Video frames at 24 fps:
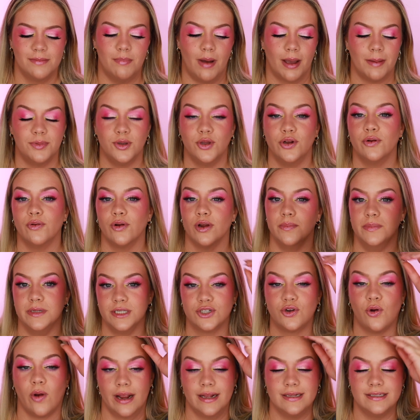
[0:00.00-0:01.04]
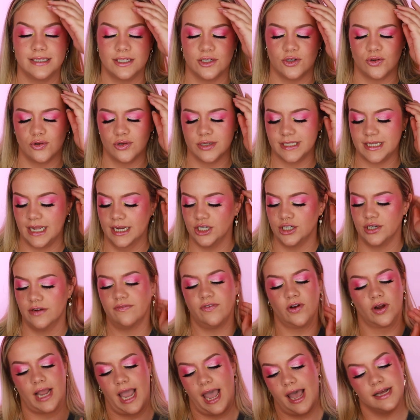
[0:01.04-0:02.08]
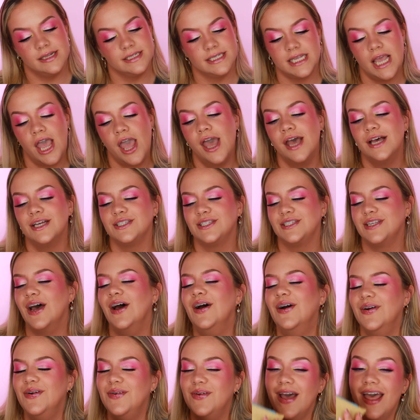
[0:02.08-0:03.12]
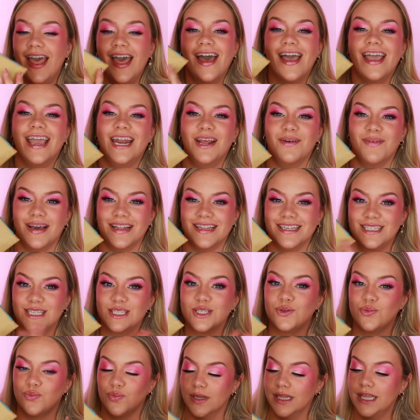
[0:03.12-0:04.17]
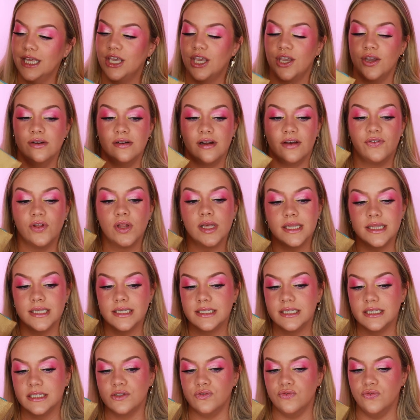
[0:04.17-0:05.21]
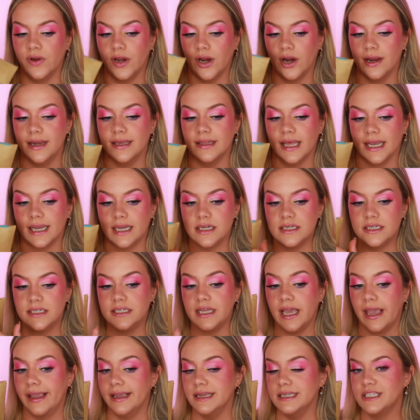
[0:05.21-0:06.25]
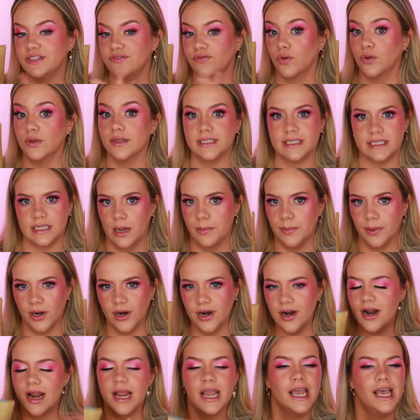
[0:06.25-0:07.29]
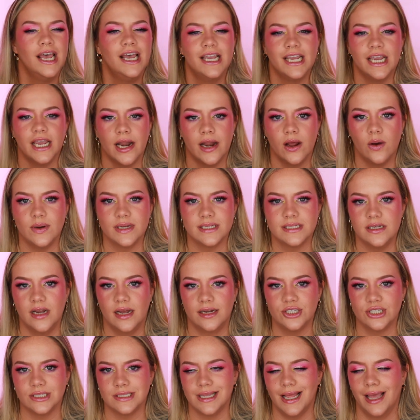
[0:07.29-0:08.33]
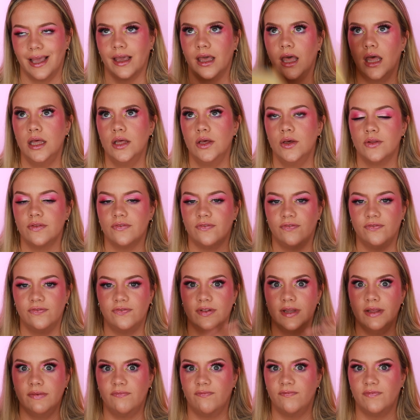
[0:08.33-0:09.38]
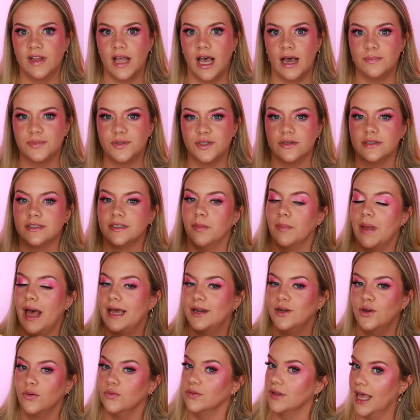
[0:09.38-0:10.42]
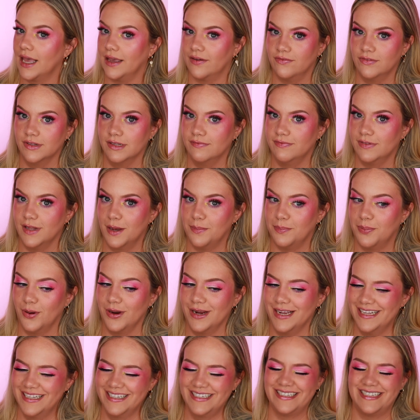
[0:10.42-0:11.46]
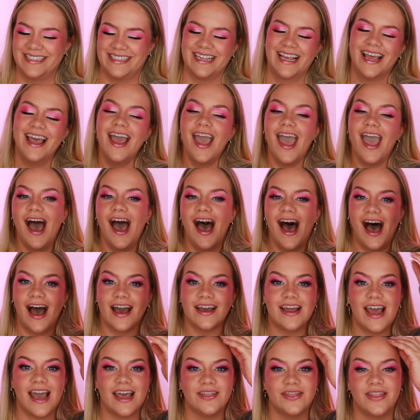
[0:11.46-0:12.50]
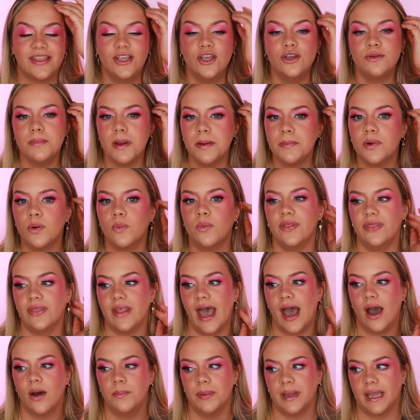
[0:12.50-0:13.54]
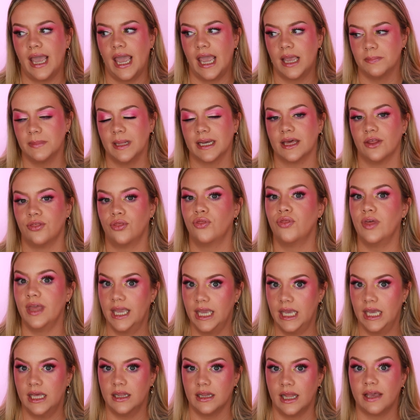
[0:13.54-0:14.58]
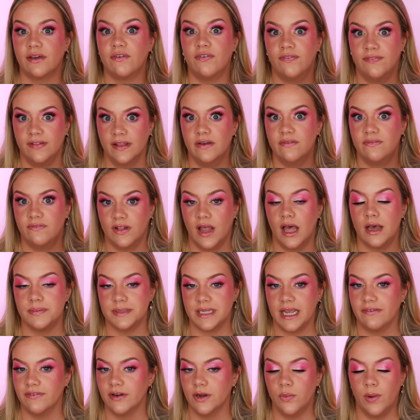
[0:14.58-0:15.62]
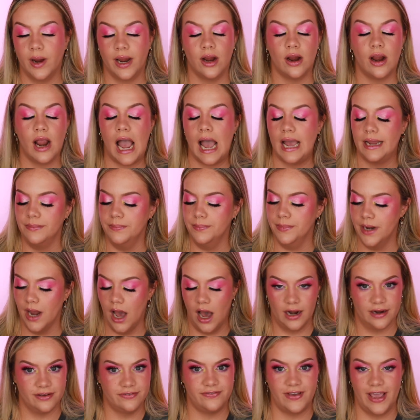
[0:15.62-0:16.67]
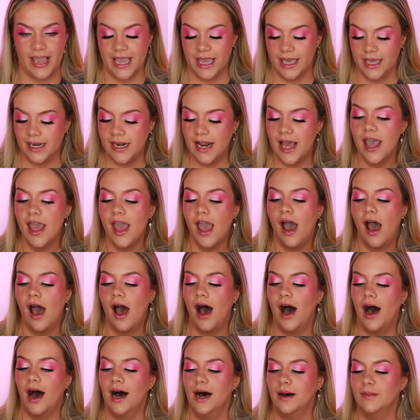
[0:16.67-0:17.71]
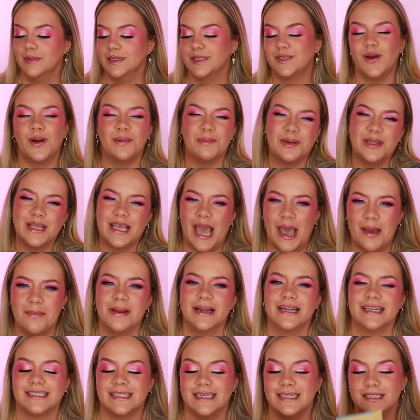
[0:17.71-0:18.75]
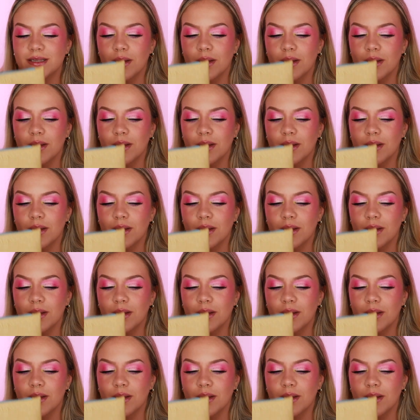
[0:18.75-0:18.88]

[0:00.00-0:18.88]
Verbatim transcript: My beauty room is Grand Central Station for cats. So anyway, this is really cute. I feel like this is very like a tasteful summer. You know, it's not just like, oh, flip-flops or something. I don't like flip-flop brands. Do you remember when that became like a thing, like flip-flops everywhere? I'm not a fan. So I'm really happy to see